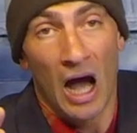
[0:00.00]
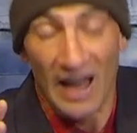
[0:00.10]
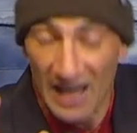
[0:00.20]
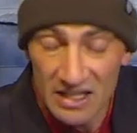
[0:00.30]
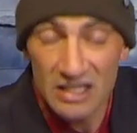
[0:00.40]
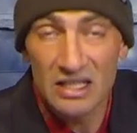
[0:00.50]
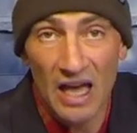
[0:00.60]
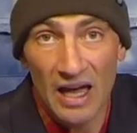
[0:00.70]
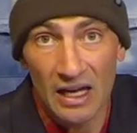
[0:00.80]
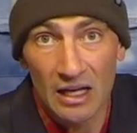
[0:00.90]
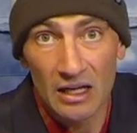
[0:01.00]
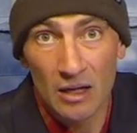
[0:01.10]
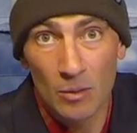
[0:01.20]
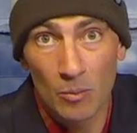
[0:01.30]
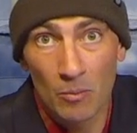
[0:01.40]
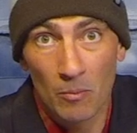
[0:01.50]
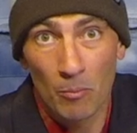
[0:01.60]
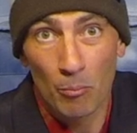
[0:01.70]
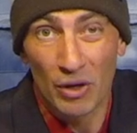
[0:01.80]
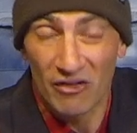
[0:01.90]
I hate to say it,
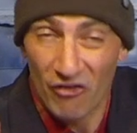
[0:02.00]
but it